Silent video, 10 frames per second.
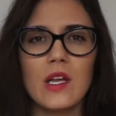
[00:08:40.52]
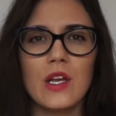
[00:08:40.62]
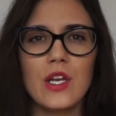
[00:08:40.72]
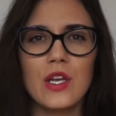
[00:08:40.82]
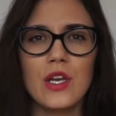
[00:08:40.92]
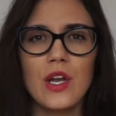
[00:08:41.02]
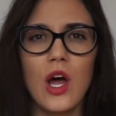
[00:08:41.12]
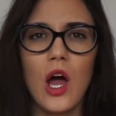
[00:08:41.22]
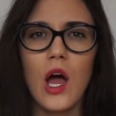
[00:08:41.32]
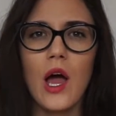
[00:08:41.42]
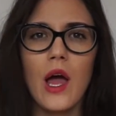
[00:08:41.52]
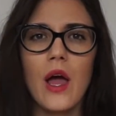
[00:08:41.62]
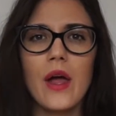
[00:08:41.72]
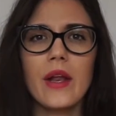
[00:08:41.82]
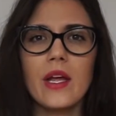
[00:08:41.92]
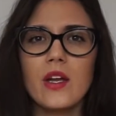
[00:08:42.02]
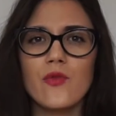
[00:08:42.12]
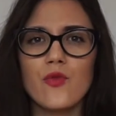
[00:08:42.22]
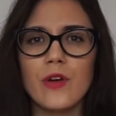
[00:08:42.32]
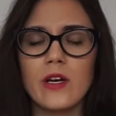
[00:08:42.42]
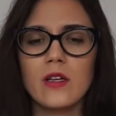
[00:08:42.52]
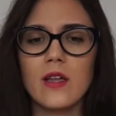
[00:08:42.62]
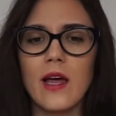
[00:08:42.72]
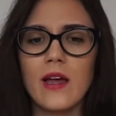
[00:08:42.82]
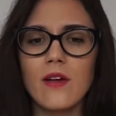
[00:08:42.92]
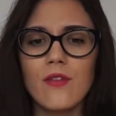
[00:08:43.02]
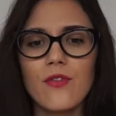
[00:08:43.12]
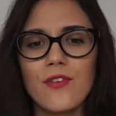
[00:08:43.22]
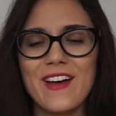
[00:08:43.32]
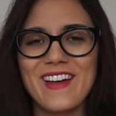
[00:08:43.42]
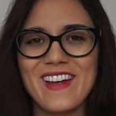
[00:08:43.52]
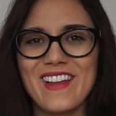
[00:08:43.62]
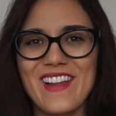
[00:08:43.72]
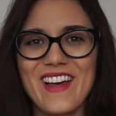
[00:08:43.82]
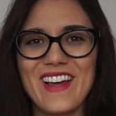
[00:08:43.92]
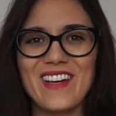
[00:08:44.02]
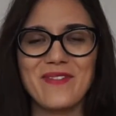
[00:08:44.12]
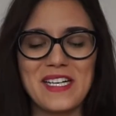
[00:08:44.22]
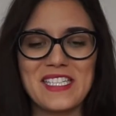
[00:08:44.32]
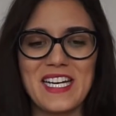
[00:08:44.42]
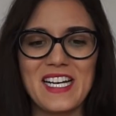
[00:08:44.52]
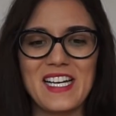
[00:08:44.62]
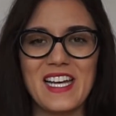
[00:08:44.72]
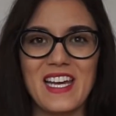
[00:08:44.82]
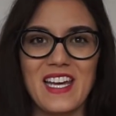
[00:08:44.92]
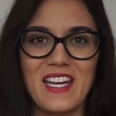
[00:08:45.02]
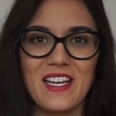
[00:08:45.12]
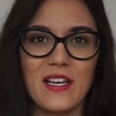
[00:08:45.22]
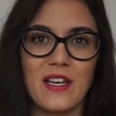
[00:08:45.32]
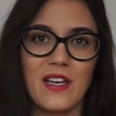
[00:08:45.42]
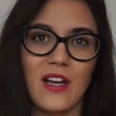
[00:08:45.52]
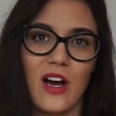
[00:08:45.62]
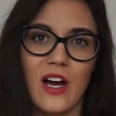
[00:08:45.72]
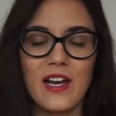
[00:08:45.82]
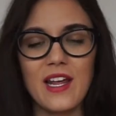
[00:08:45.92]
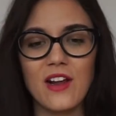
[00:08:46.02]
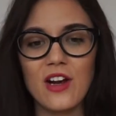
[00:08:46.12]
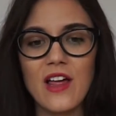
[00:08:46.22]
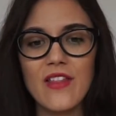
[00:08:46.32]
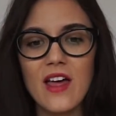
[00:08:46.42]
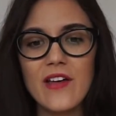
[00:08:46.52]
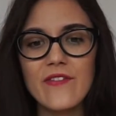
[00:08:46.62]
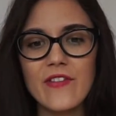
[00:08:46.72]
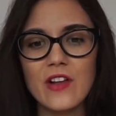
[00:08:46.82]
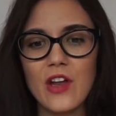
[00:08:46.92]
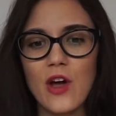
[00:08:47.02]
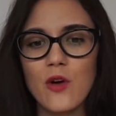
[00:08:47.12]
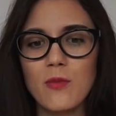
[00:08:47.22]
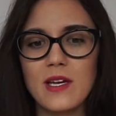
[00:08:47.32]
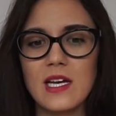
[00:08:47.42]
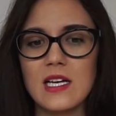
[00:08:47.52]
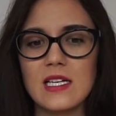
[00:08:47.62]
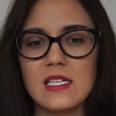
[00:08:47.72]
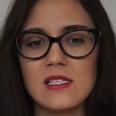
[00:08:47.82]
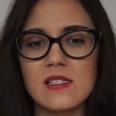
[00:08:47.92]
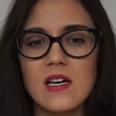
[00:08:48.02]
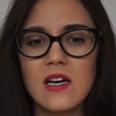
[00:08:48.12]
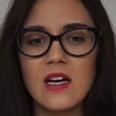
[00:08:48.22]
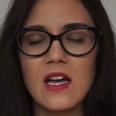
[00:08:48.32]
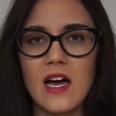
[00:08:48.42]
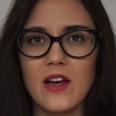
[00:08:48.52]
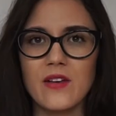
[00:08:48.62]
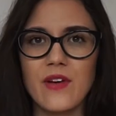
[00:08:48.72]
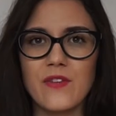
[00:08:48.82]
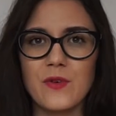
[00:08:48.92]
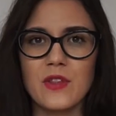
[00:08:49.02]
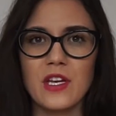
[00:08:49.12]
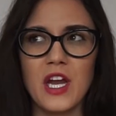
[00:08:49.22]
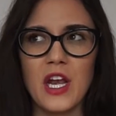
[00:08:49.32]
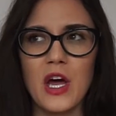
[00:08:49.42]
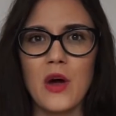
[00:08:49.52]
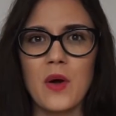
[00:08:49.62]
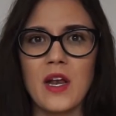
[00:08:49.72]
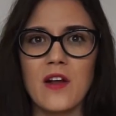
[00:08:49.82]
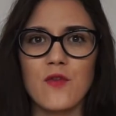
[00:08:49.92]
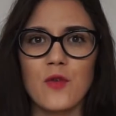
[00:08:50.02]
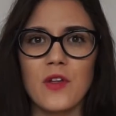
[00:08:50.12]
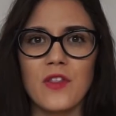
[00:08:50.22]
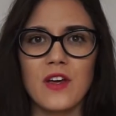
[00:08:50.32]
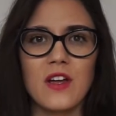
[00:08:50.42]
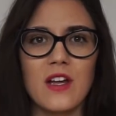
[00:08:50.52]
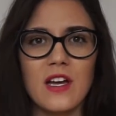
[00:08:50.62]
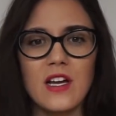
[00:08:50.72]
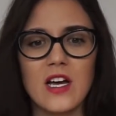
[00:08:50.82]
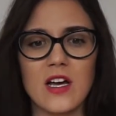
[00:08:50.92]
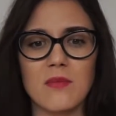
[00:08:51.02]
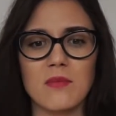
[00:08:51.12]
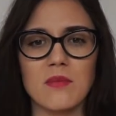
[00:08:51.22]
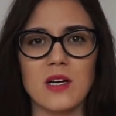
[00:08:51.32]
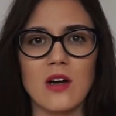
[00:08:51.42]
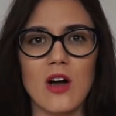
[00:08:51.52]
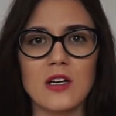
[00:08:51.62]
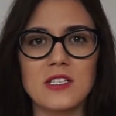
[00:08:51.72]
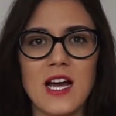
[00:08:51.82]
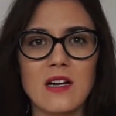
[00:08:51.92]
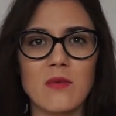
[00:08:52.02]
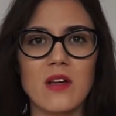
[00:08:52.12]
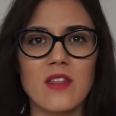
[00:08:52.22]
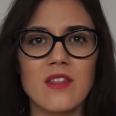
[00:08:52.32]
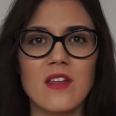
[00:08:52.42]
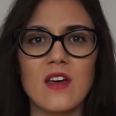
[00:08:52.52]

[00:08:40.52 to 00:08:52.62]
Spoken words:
Not in real life, like in my day-to-day non-internet life, no, because out of everyone that I know and everyone that I come in contact with,